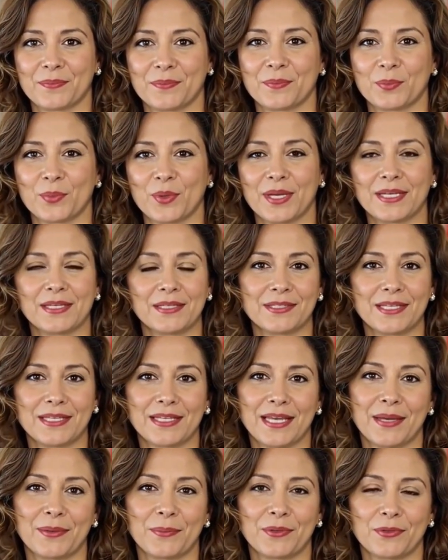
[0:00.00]
What is the
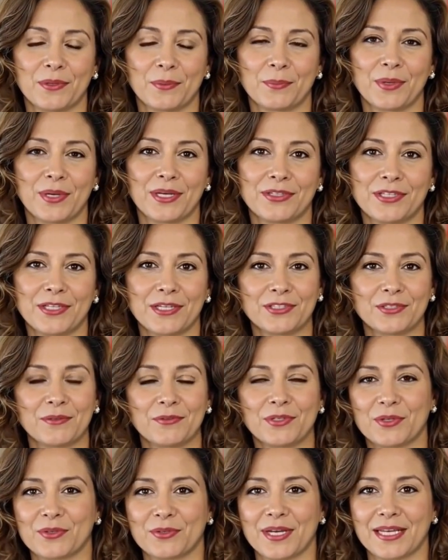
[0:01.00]
name of the President
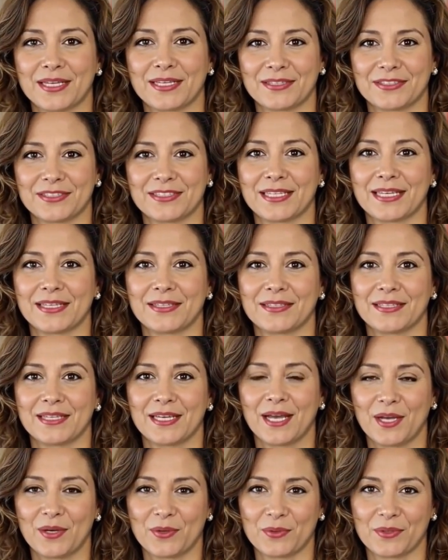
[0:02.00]
of the United States
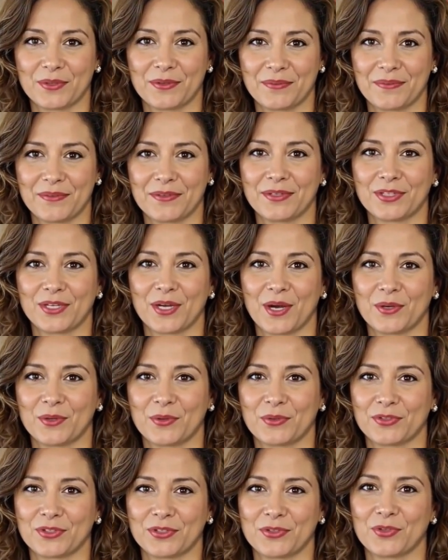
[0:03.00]
now?
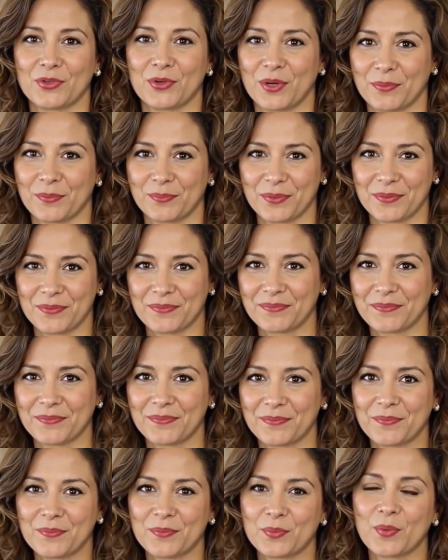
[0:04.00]
Donald Trump.
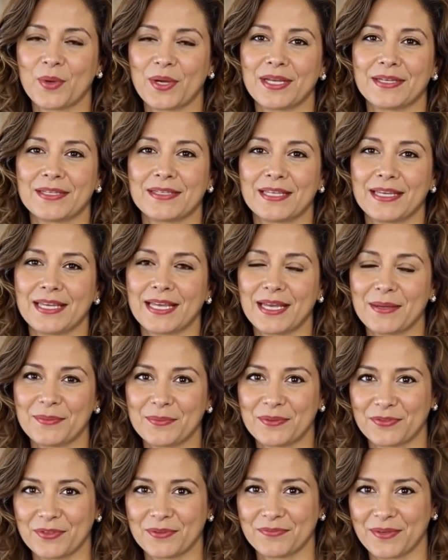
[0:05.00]
What is the
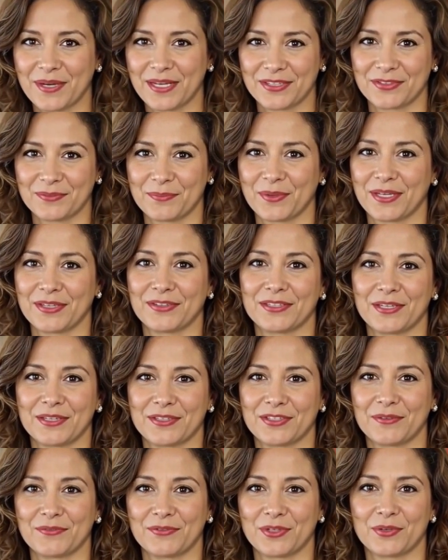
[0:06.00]
name of the Vice
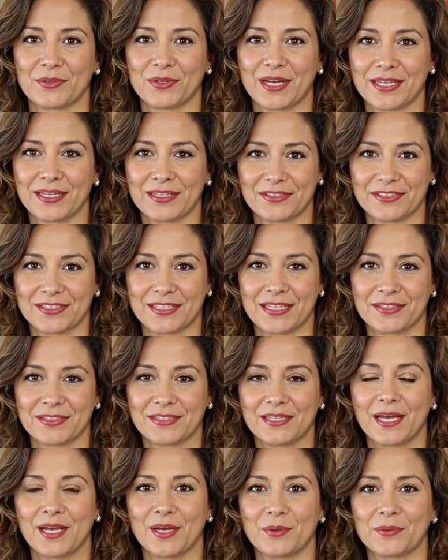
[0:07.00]
President of the United
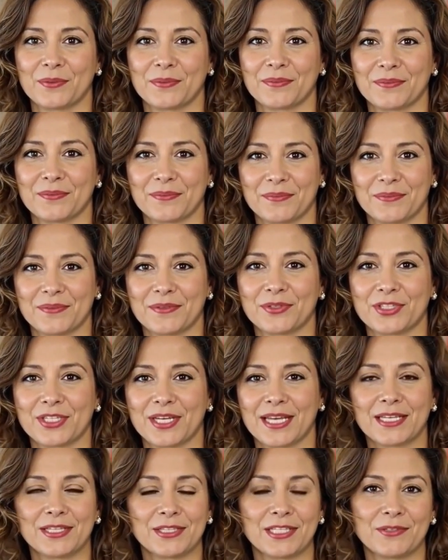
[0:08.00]
States now?
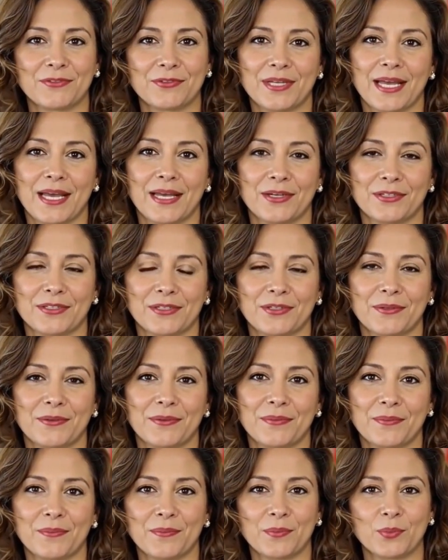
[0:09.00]
J.D. Vance.
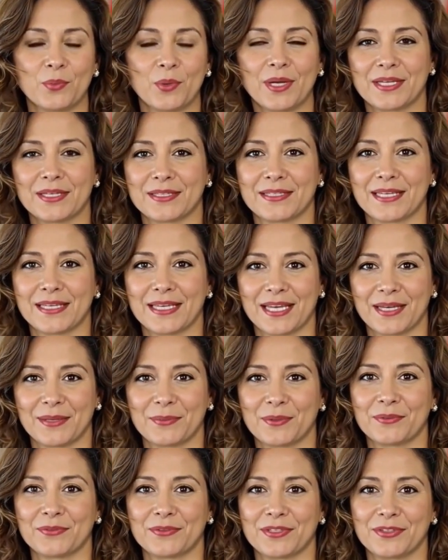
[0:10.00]
What is the
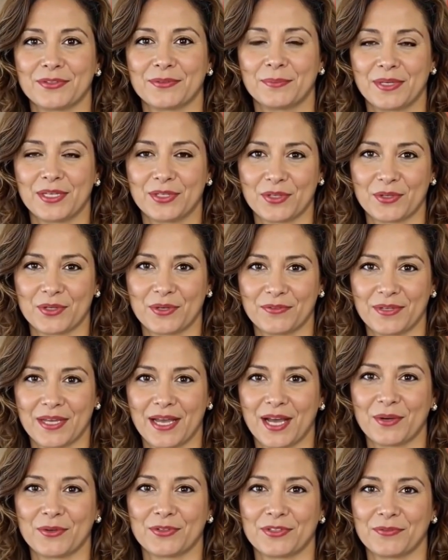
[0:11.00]
name of the Speaker of the
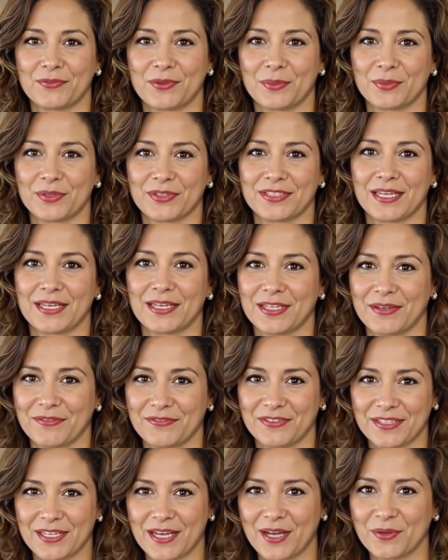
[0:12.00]
House of
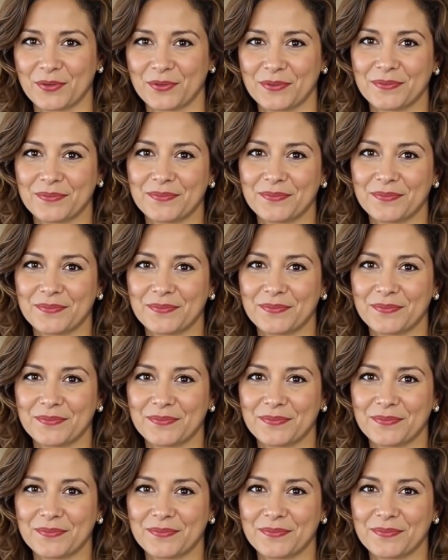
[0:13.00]
Representatives now?